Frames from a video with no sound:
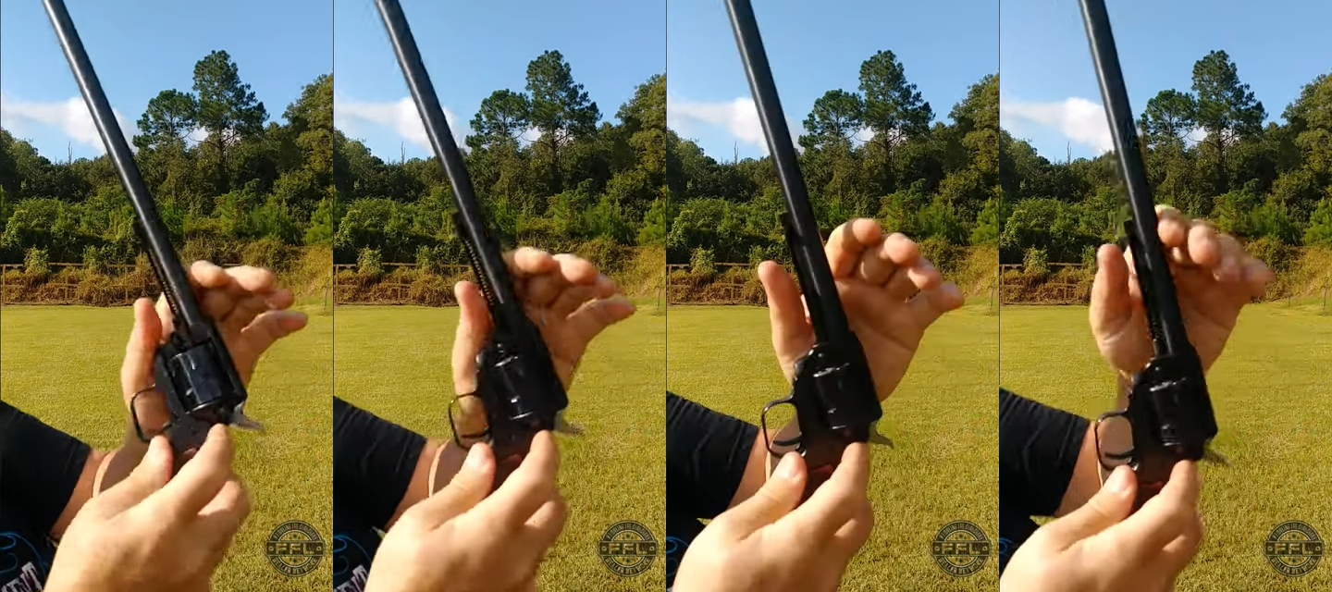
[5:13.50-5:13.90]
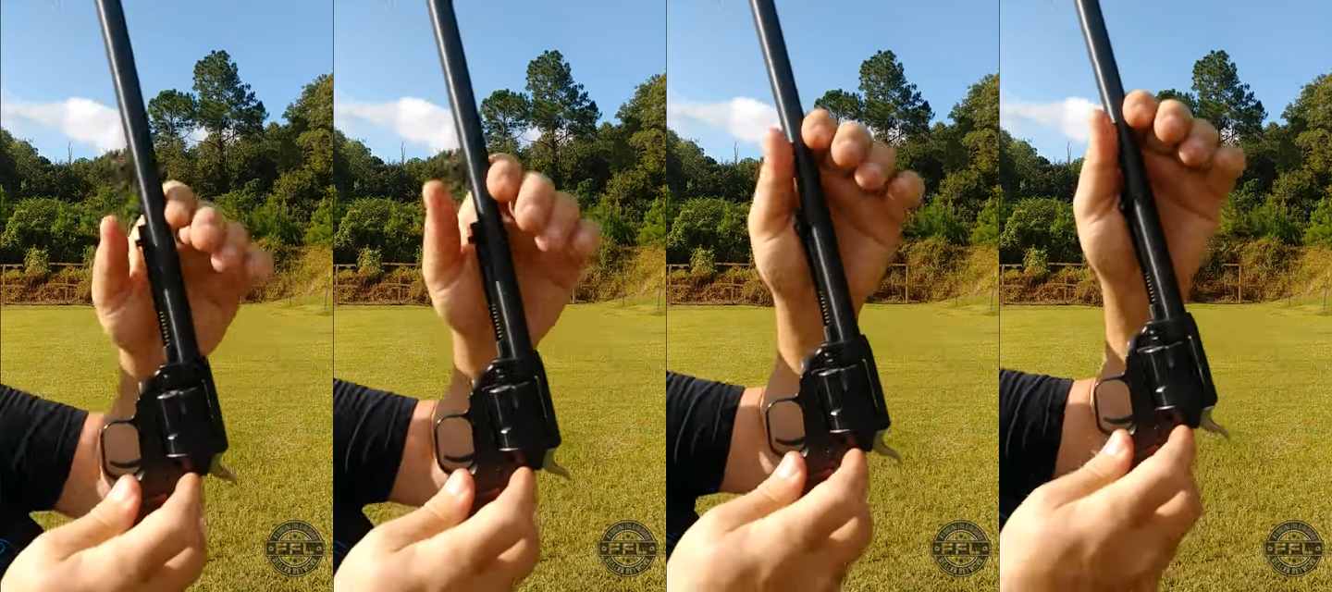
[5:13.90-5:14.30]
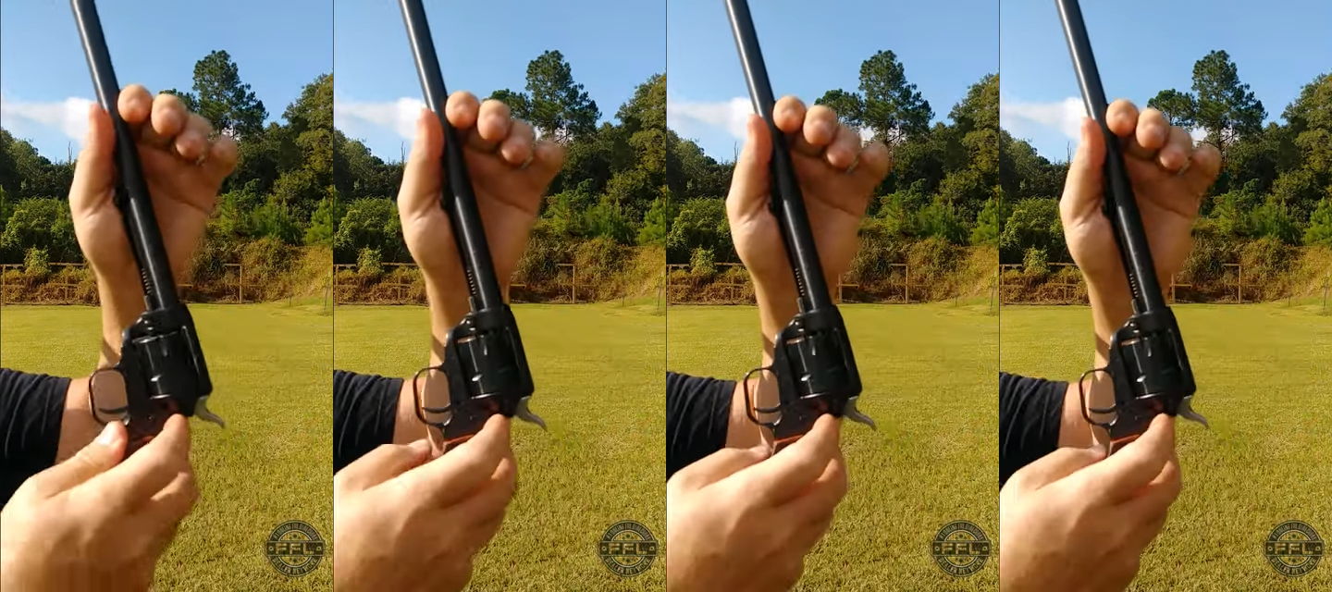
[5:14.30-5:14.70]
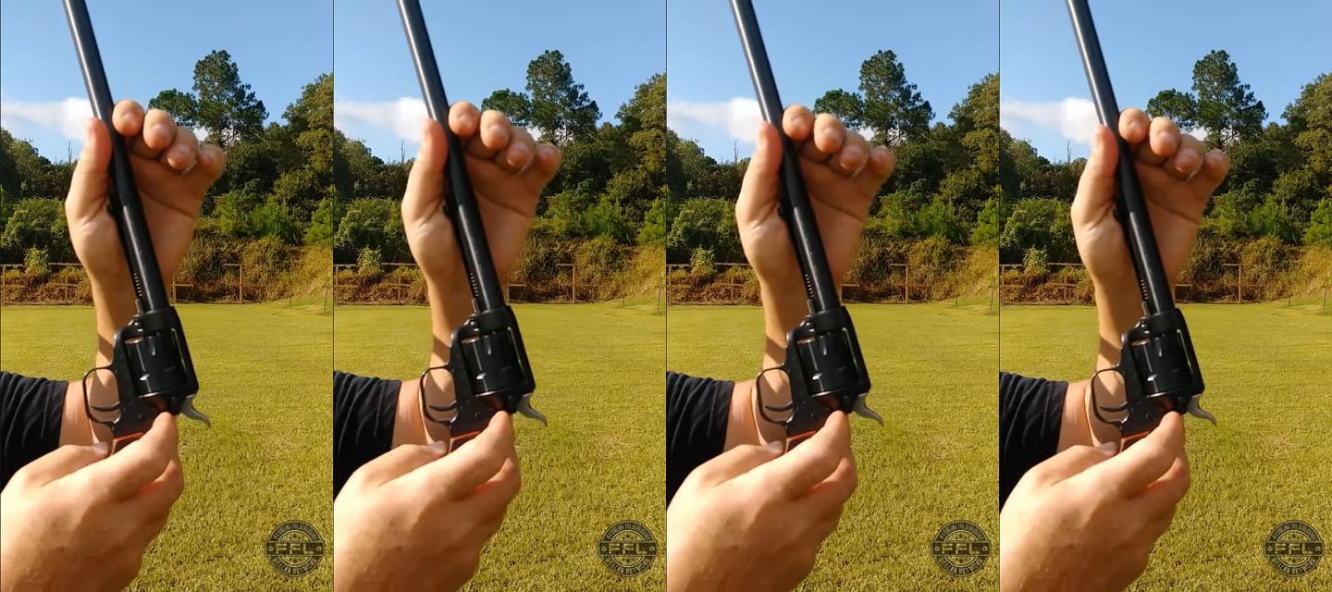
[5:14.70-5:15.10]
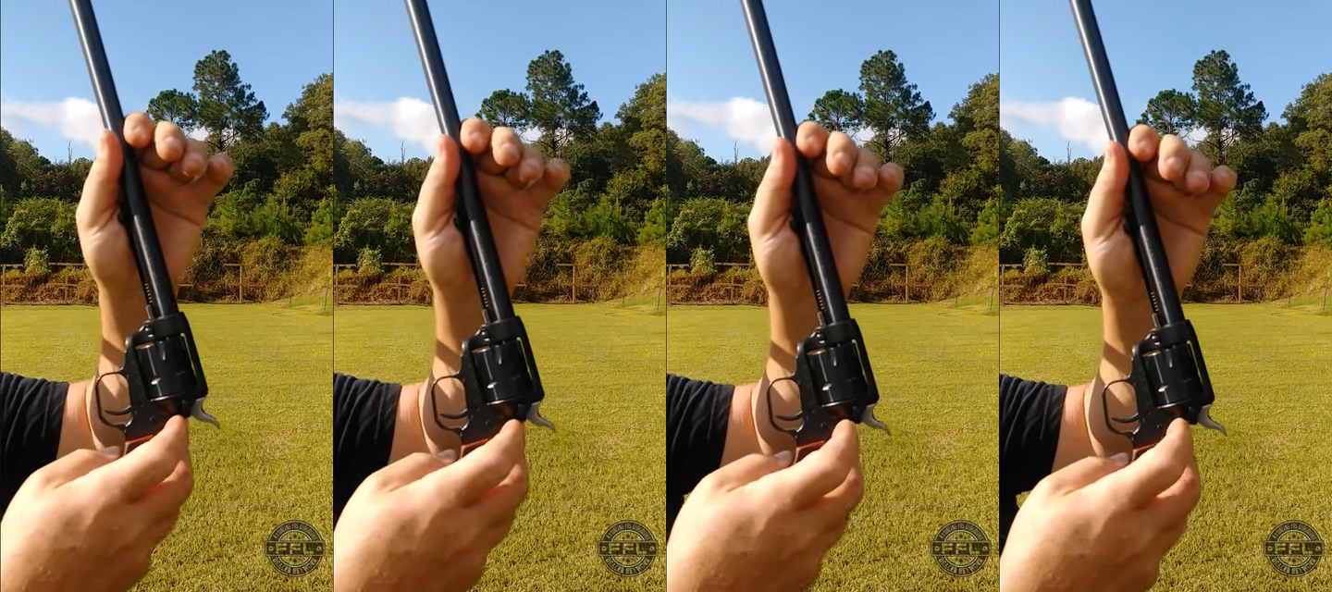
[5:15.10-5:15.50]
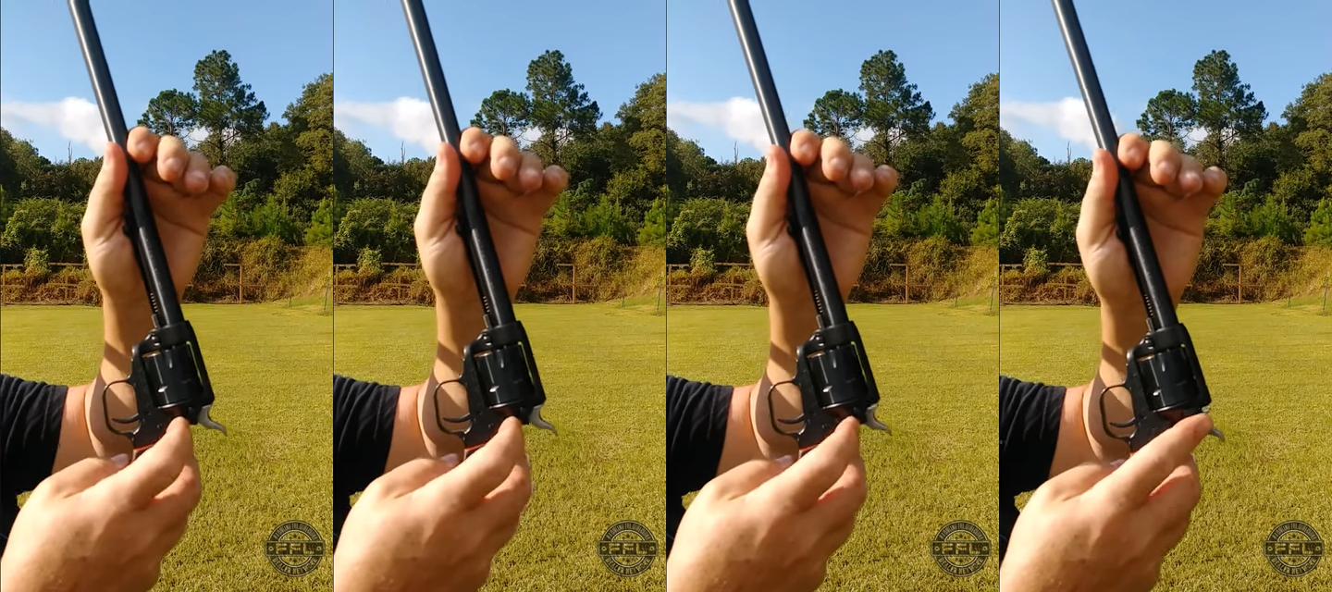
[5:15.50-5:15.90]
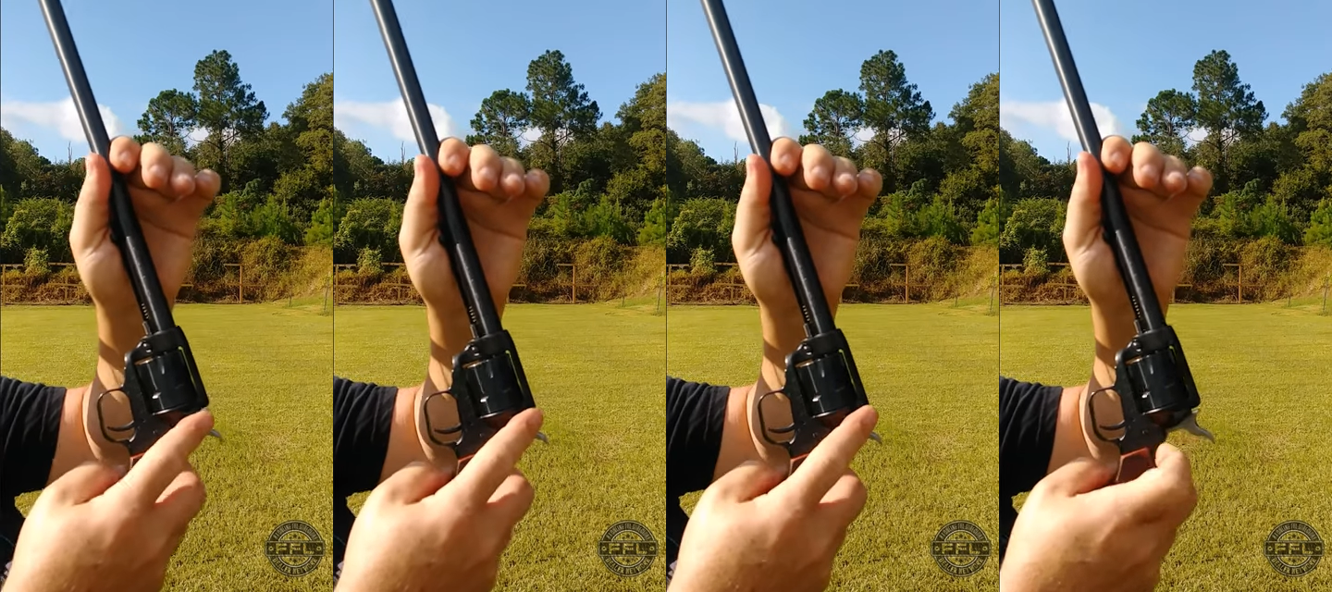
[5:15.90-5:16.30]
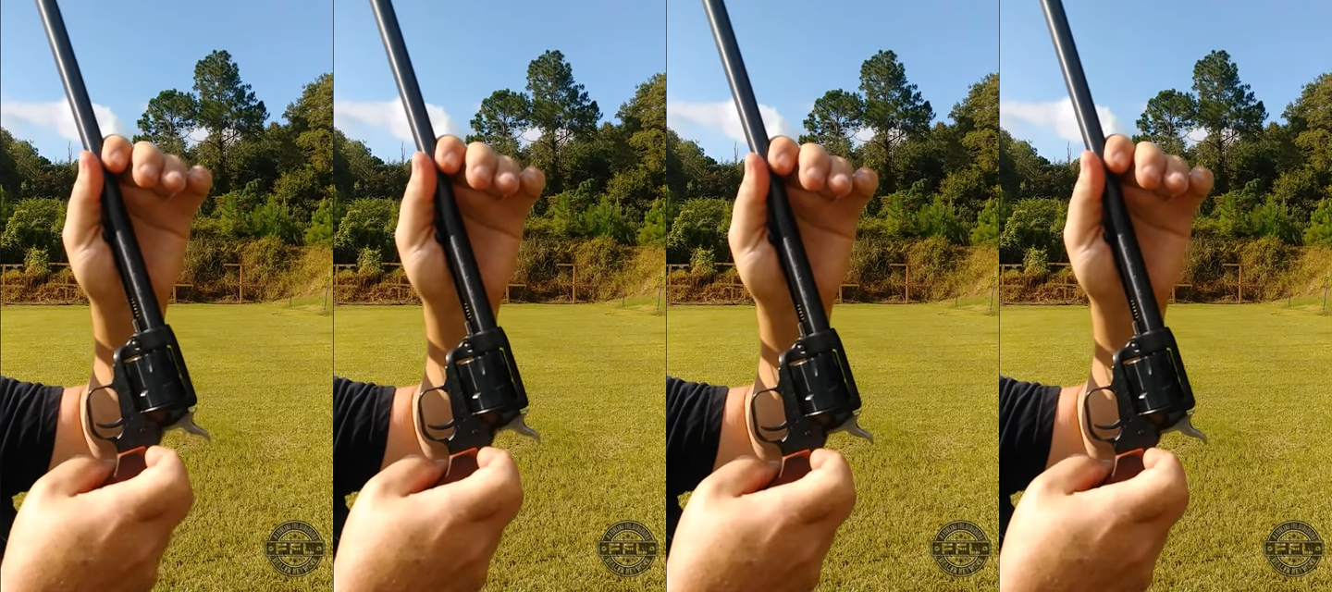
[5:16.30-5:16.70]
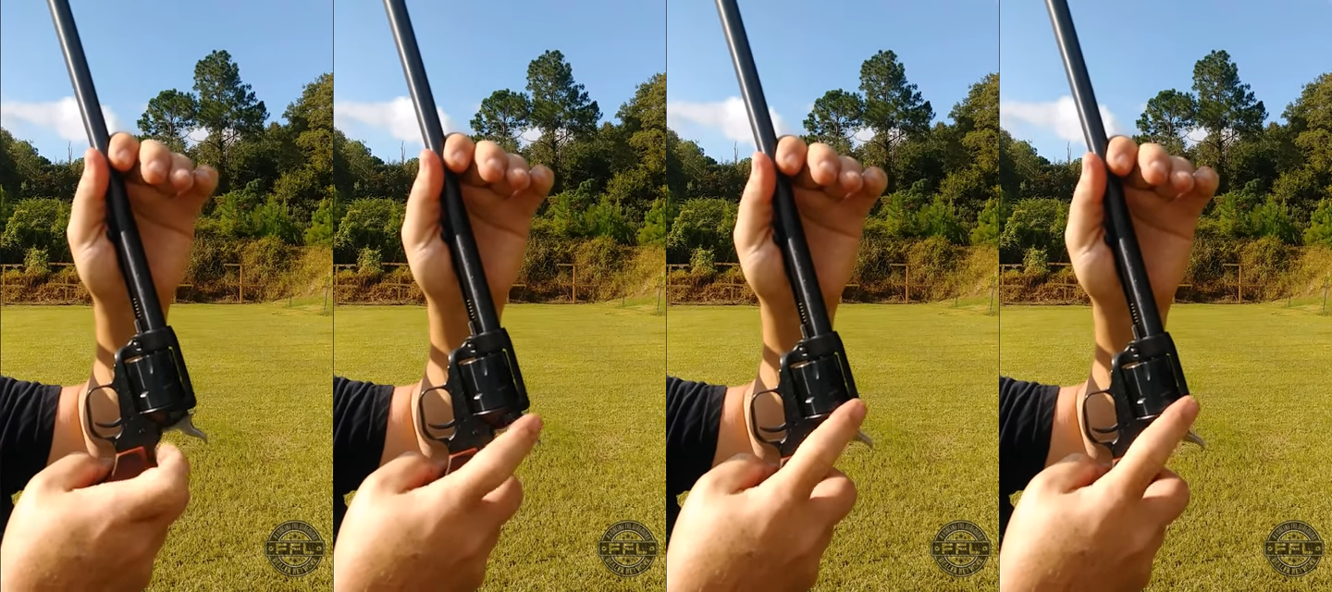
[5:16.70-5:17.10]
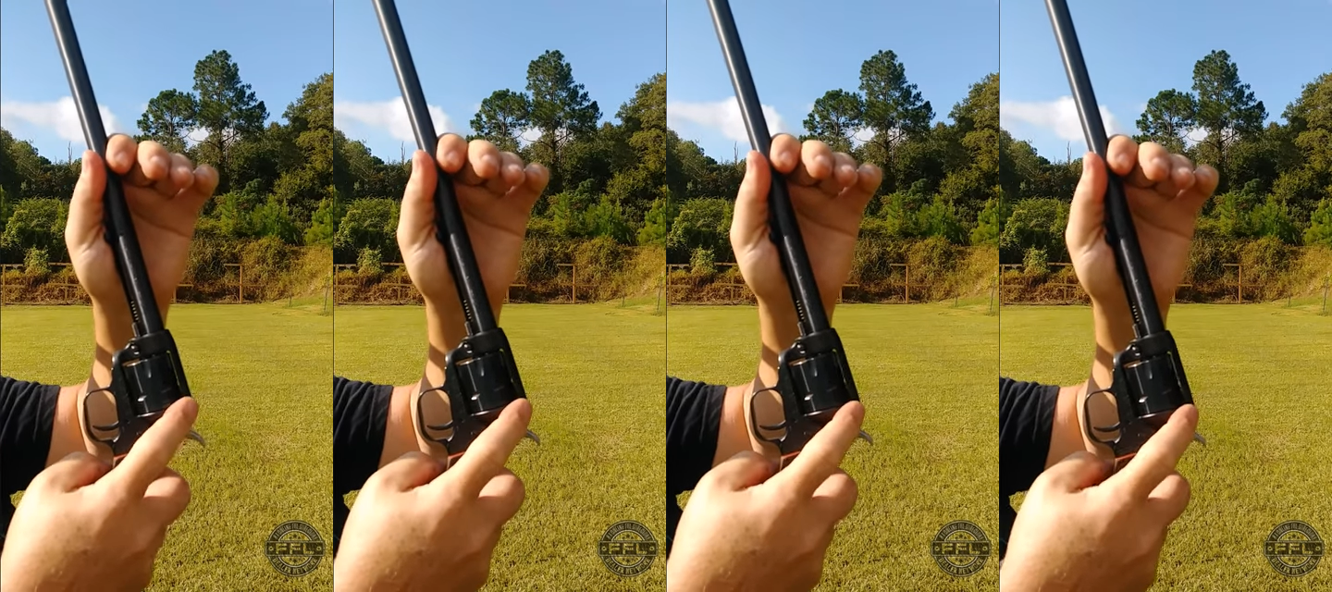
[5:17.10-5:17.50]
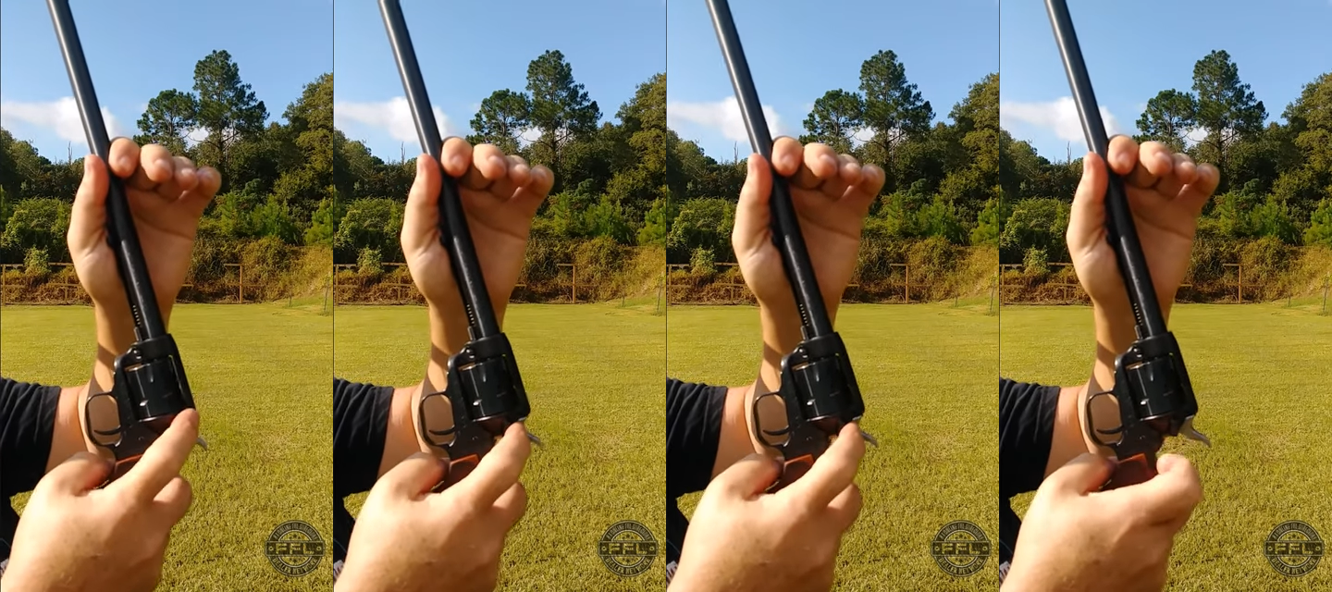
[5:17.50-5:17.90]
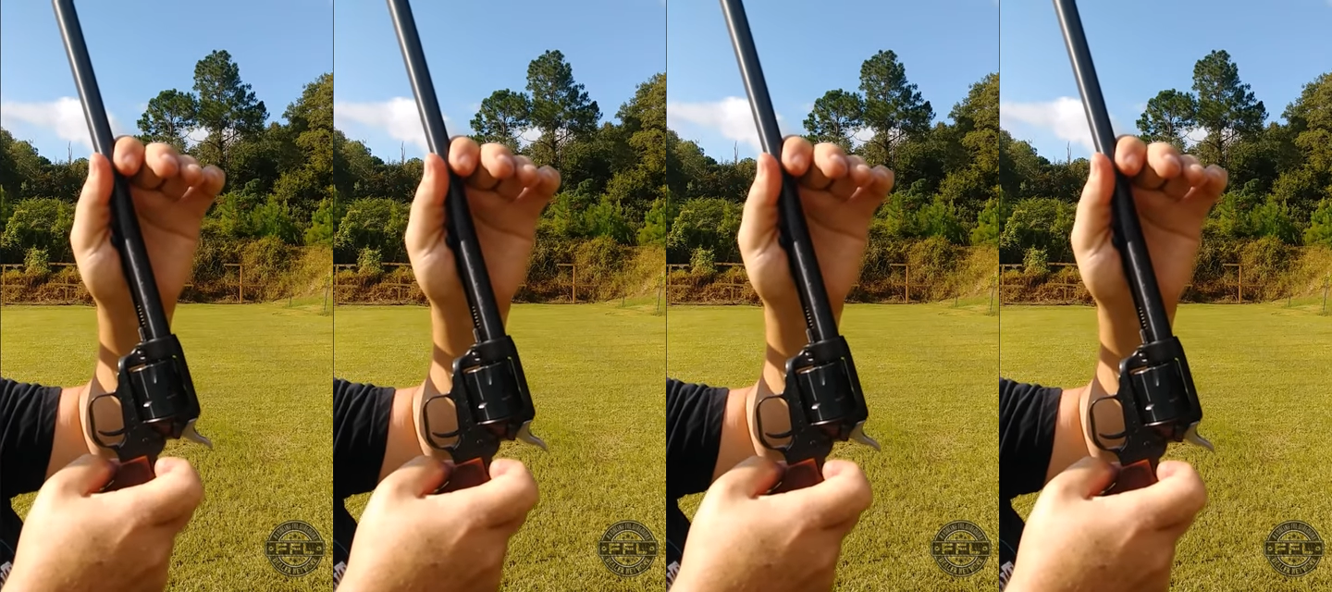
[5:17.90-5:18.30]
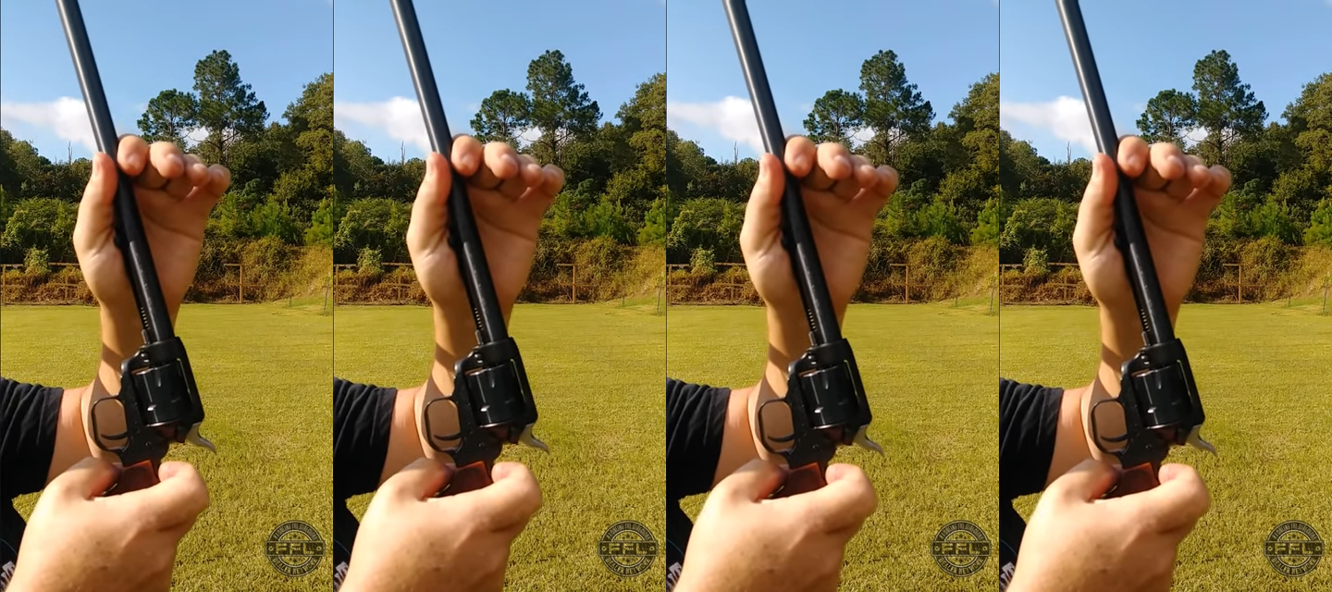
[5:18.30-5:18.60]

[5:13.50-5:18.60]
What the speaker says: Nobody's mouth can be seen.